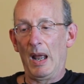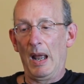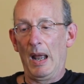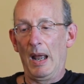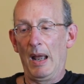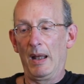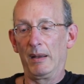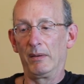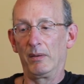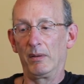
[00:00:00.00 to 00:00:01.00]

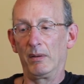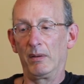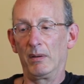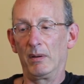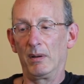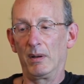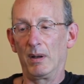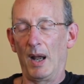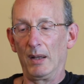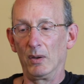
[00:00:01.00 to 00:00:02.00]
And
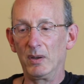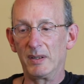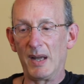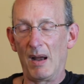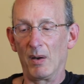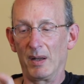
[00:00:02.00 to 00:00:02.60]
I looked out,